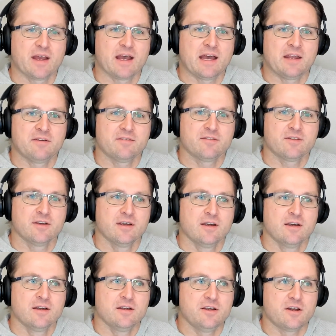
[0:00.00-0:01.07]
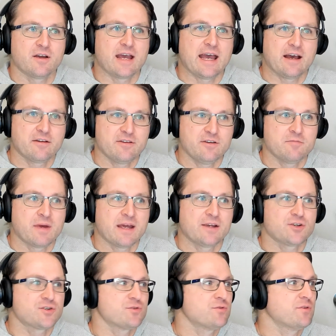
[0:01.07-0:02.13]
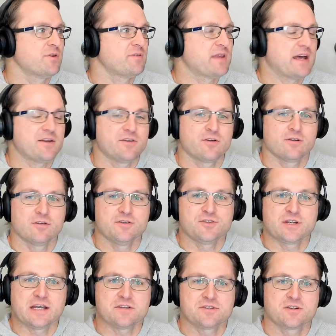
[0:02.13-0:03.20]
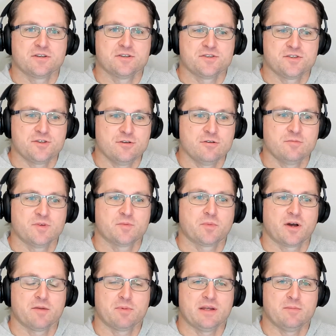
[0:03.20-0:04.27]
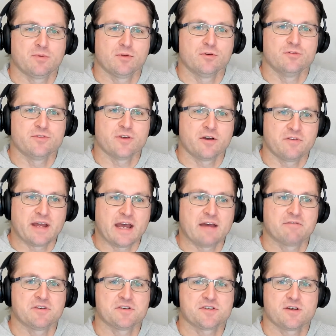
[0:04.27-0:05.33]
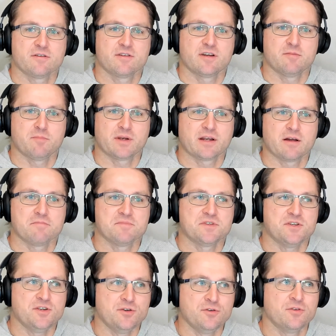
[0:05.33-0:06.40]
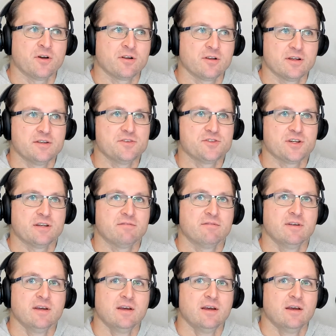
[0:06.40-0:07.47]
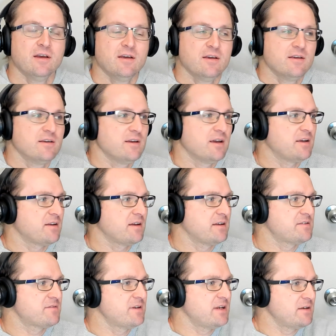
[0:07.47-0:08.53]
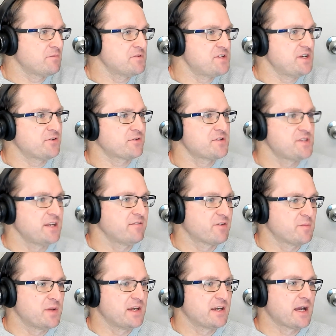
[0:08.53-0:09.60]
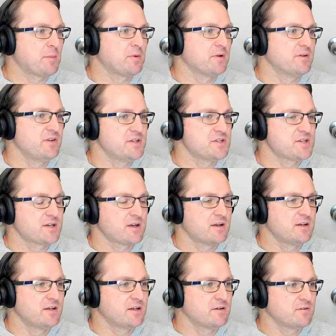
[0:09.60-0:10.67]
And, how do you make sure that that knowledge gets consumed by people who don't have it so that it becomes new knowledge? And it was interesting for me a couple of years ago.